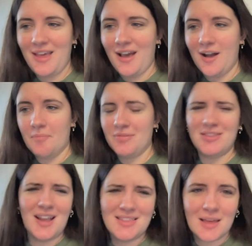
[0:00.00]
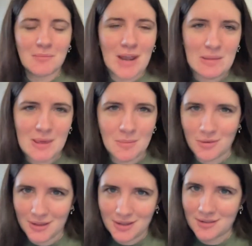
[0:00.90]
Not that many people
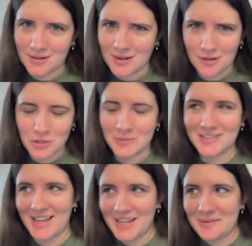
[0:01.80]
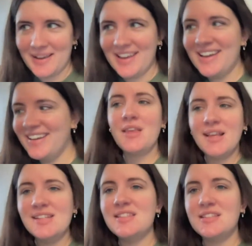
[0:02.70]
look at acknowledgements anyway.
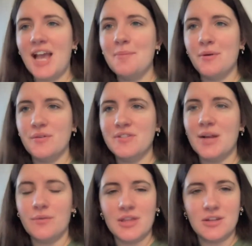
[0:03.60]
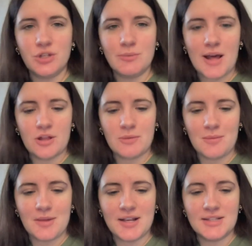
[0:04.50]
It's the typos that really do bother me,
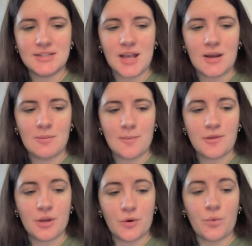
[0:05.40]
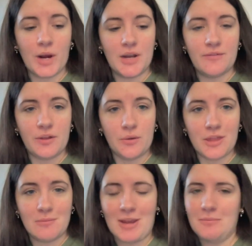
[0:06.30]
because I remember there were quite a few
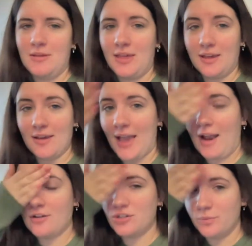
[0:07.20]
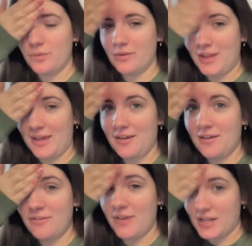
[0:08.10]
that made me like actually
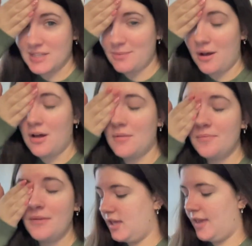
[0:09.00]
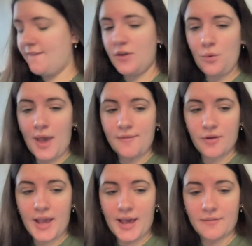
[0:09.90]
facepalm. If you ever
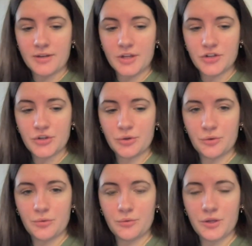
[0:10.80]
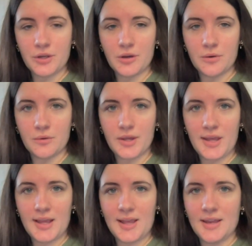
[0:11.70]
have an issue, you know,
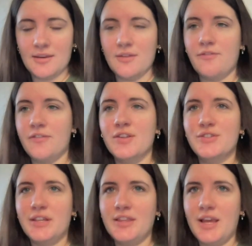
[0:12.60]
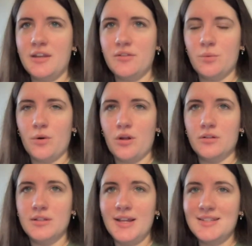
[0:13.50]
and it feels like the end of the
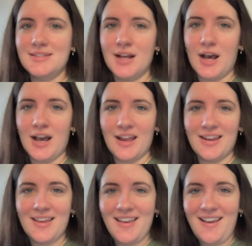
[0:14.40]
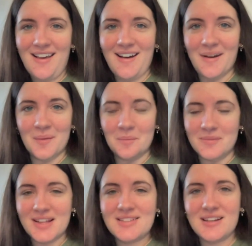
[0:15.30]
world, it's not.
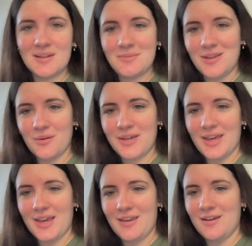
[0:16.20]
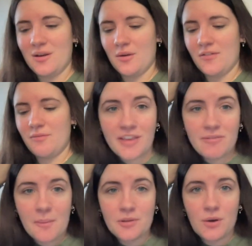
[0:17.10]
It's going to be okay. You know, if
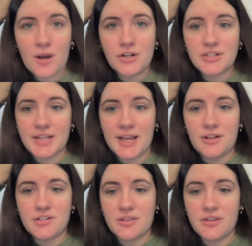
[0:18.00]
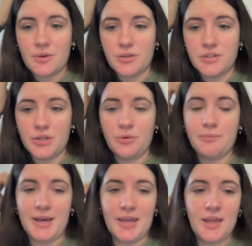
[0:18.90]
people don't understand, there's nothing you can do, but